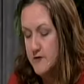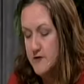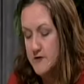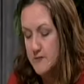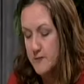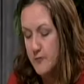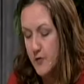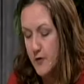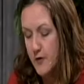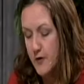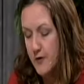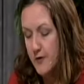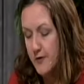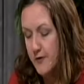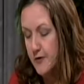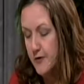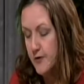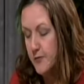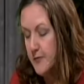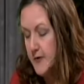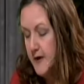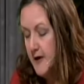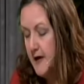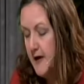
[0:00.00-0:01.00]
Support
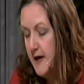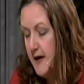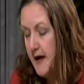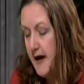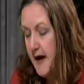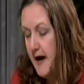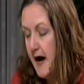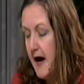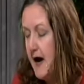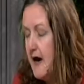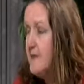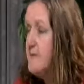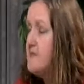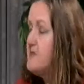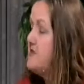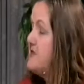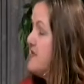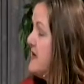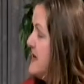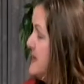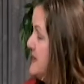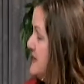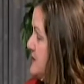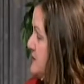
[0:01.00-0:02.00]
Group.
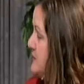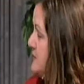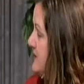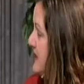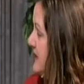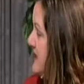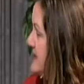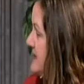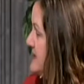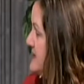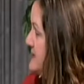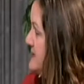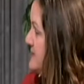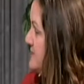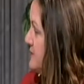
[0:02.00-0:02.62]
Thank you, ladies,